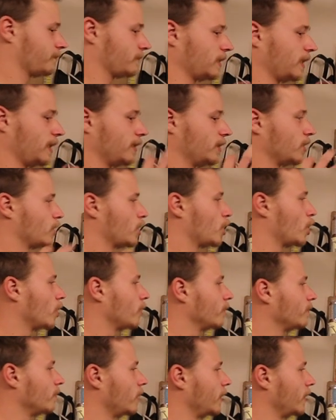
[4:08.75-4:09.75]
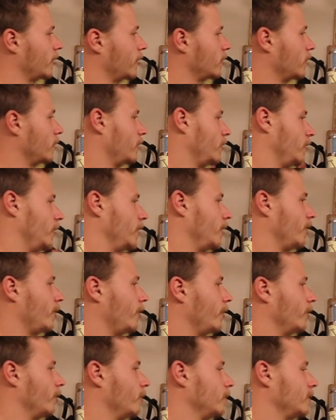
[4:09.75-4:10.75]
like the curve on it on the
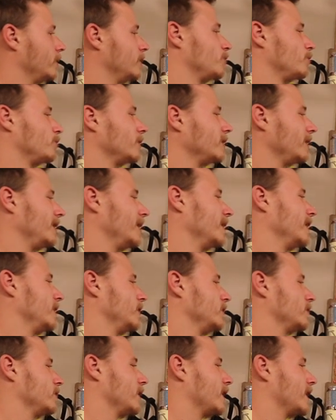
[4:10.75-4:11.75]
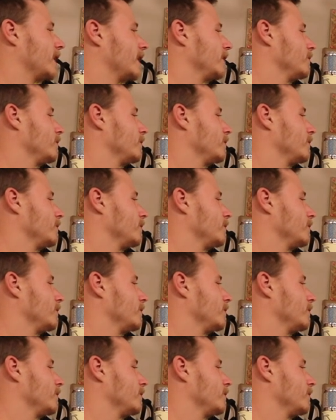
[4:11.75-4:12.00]
EQ is really nice. I kind